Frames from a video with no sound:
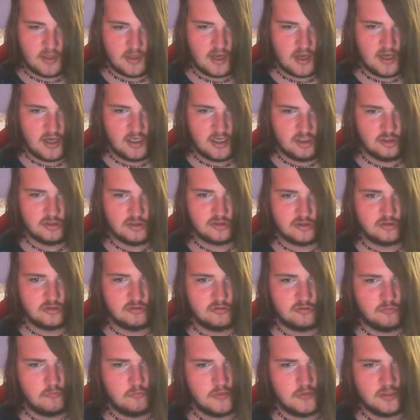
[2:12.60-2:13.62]
pliers
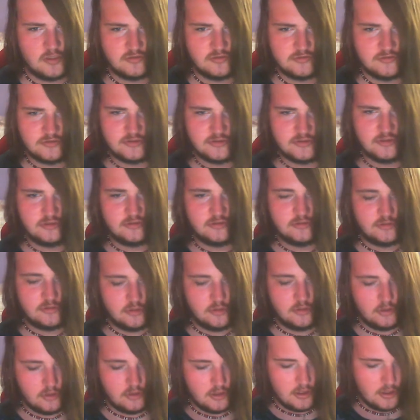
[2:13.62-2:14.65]
or tweezers or
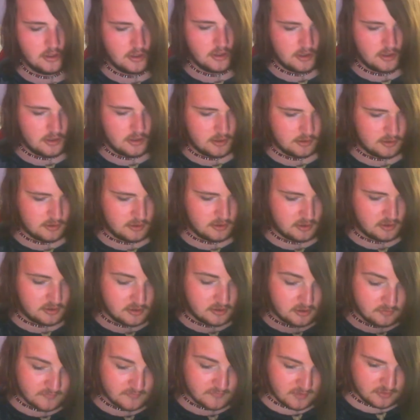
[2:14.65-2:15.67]

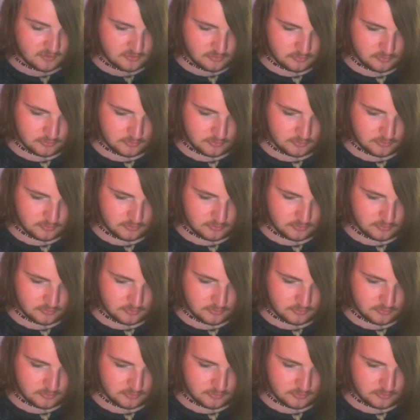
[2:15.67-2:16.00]
anything of that